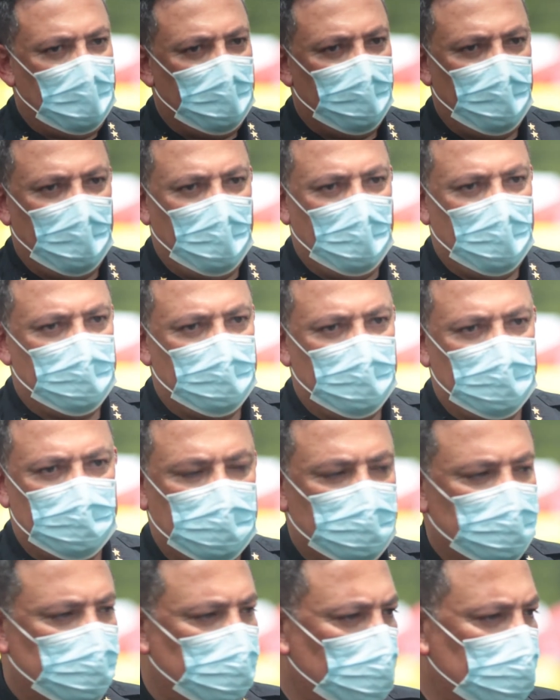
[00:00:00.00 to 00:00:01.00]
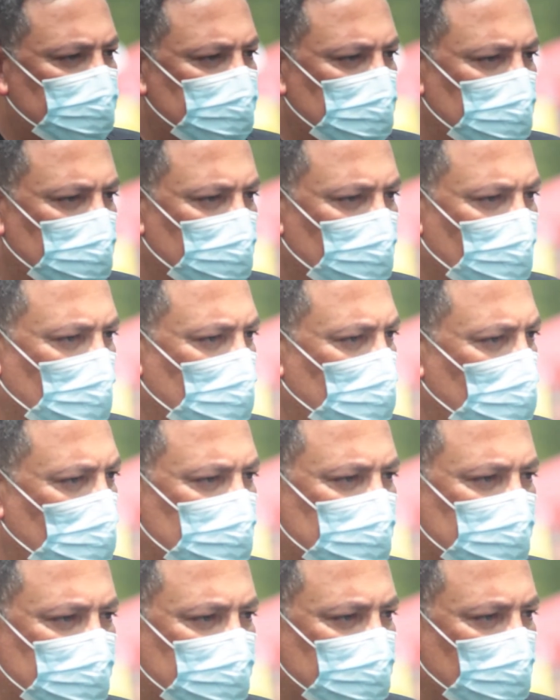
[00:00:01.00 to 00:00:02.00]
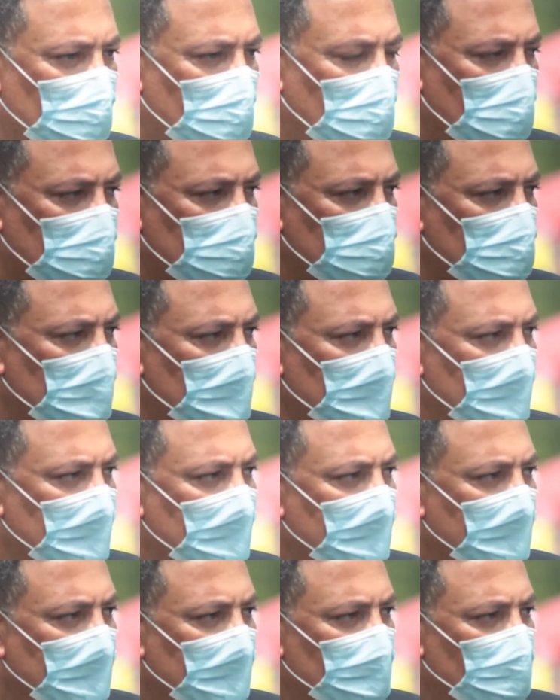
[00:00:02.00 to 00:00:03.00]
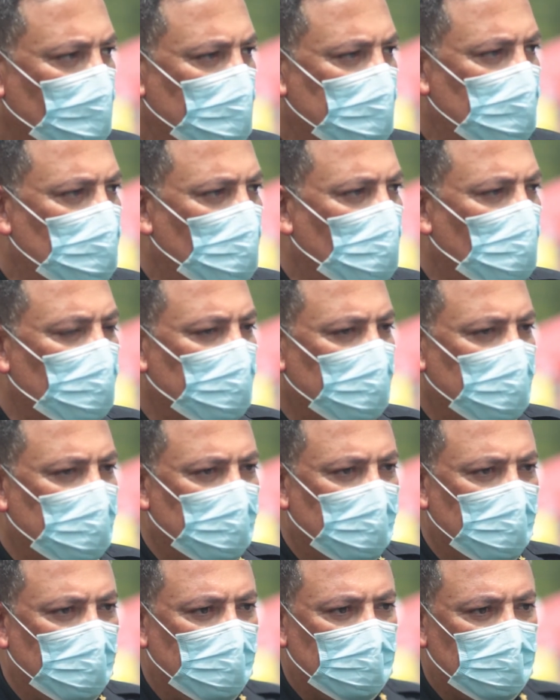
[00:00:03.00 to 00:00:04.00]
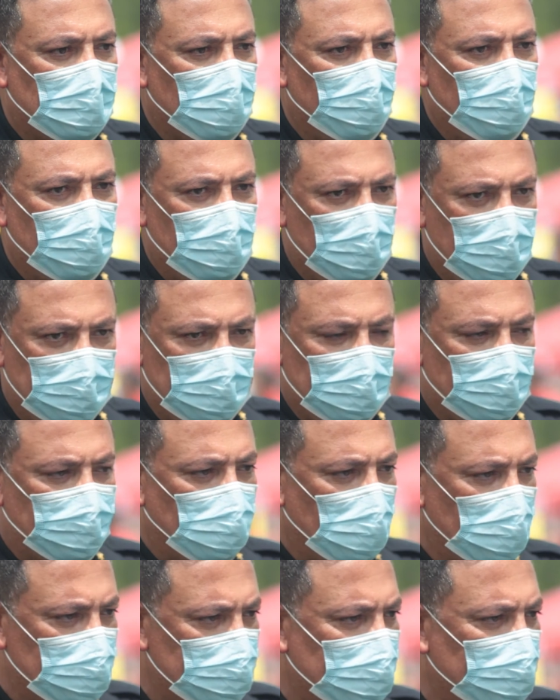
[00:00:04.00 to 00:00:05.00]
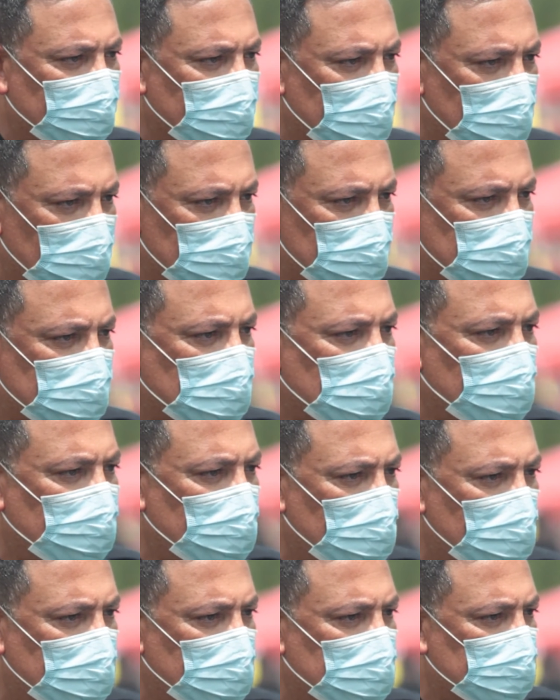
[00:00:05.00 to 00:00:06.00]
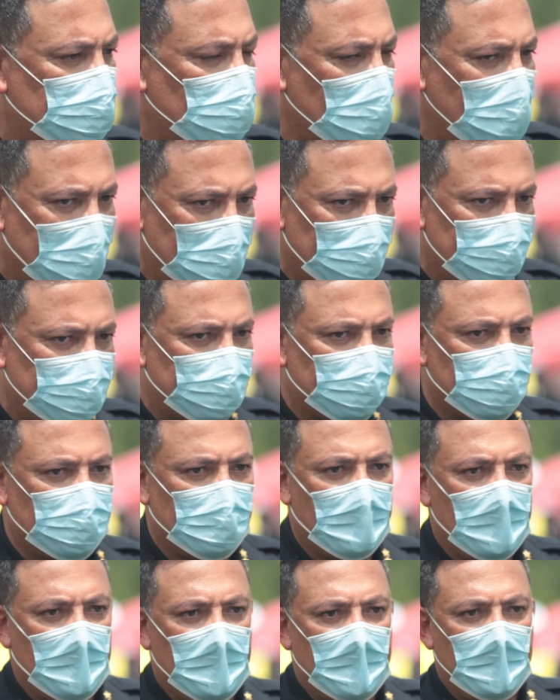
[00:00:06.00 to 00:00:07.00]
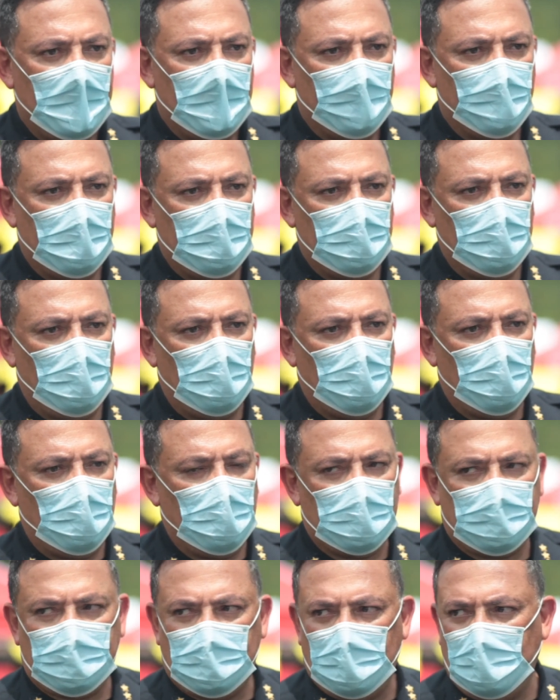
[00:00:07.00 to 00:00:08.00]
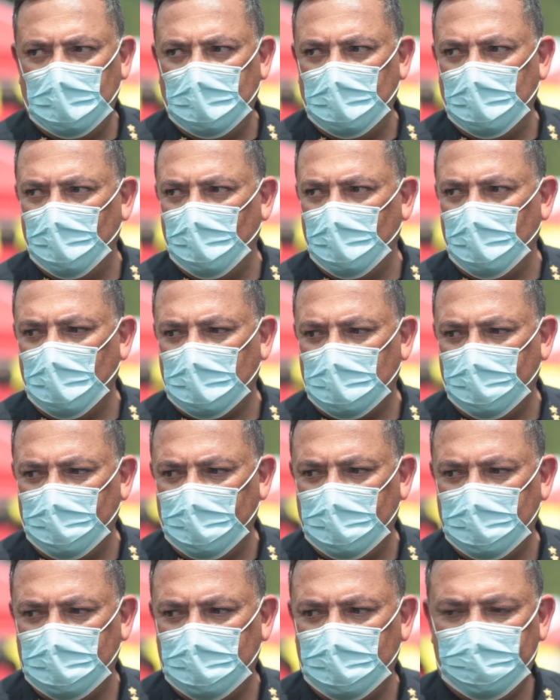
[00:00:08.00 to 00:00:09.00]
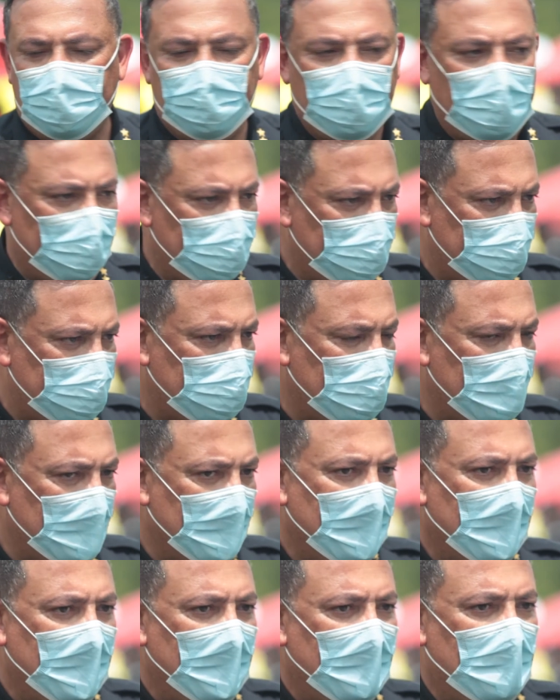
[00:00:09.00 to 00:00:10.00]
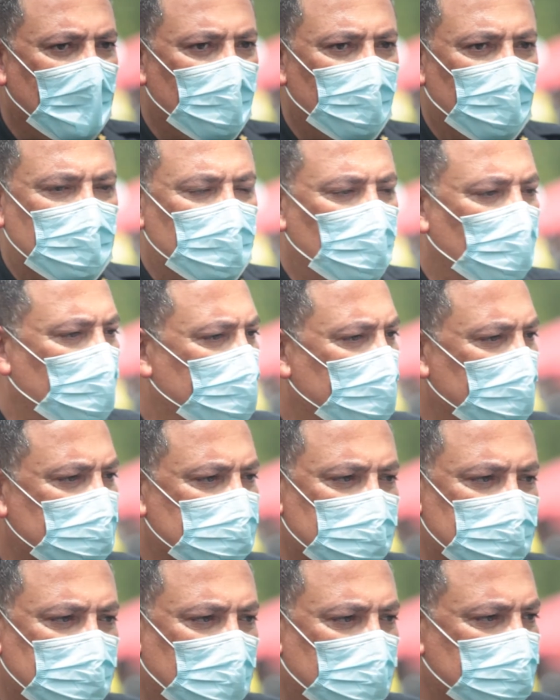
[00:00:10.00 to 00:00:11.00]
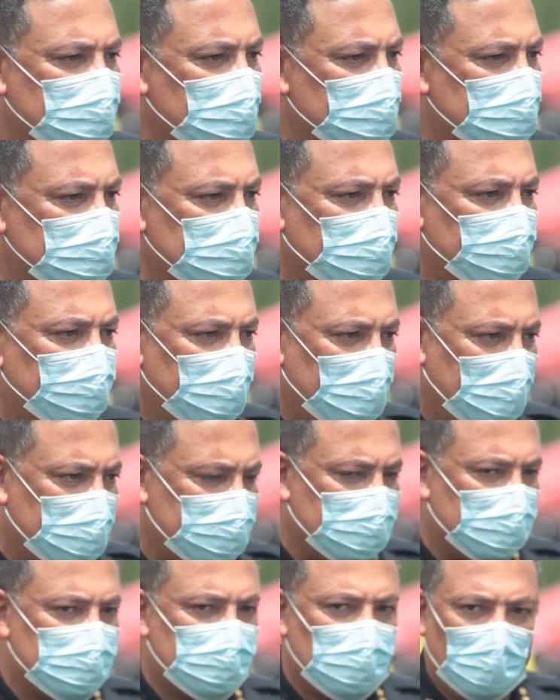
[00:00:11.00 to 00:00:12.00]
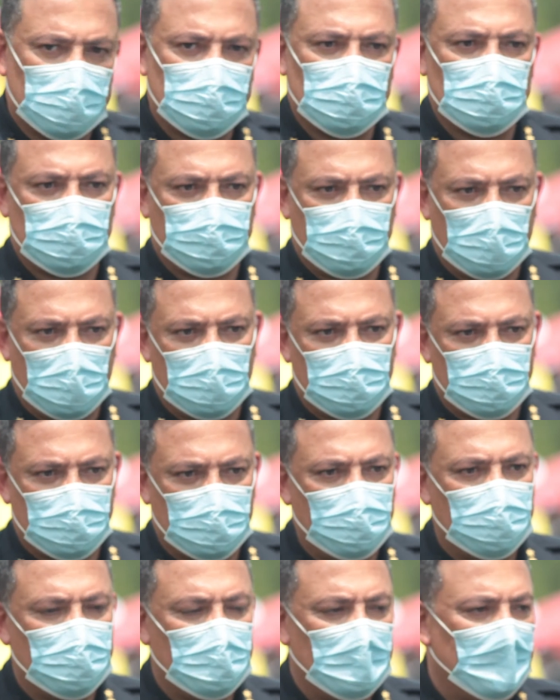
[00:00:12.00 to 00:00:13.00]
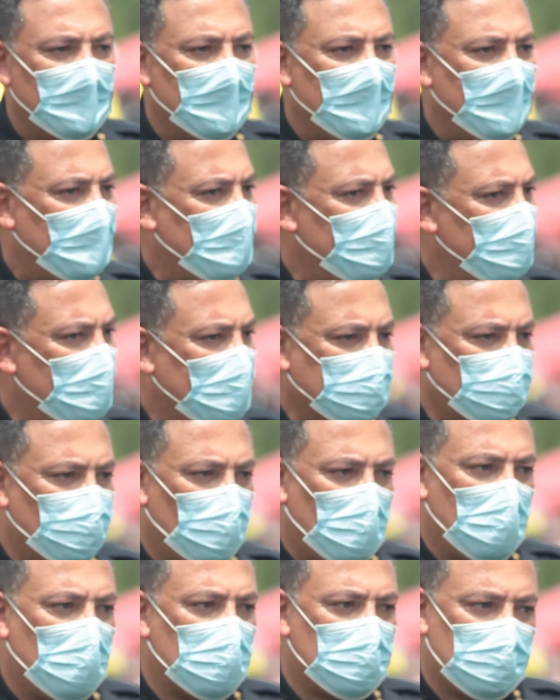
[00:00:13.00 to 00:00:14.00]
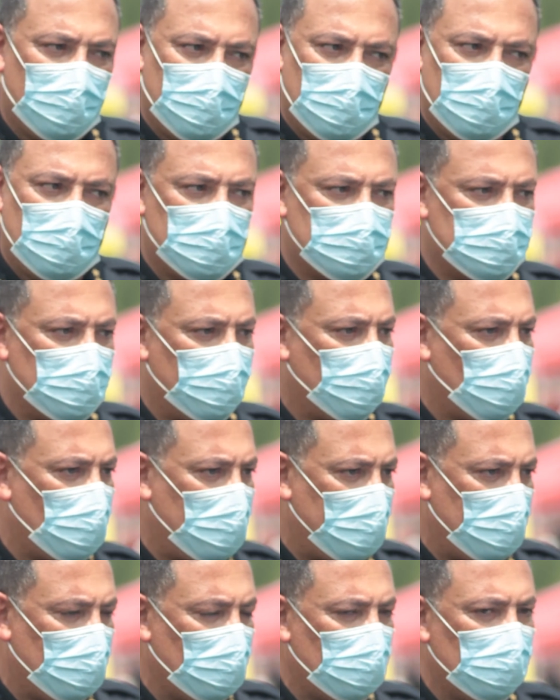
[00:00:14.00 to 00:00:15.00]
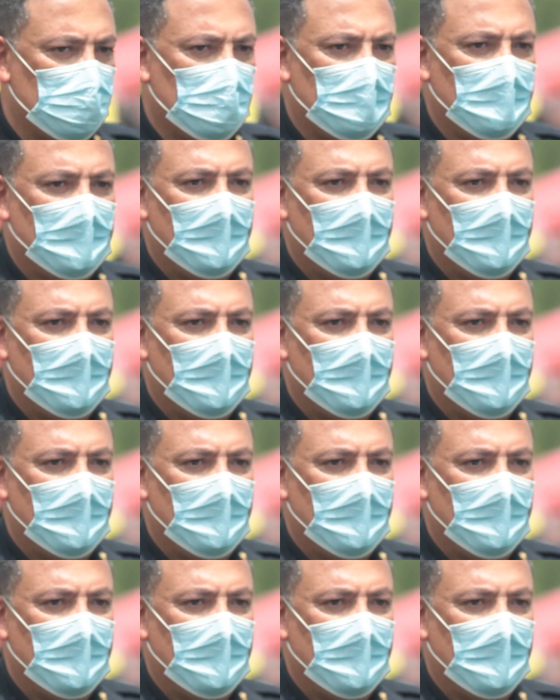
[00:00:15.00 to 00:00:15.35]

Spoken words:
Hey, man, this is Houston. We're Houston strong. We know that a community that perseveres is a community that triumphs. We know we're a community of faith, and we know that this is not just in the flesh, it's also spiritual, and that's why our community is in prayer,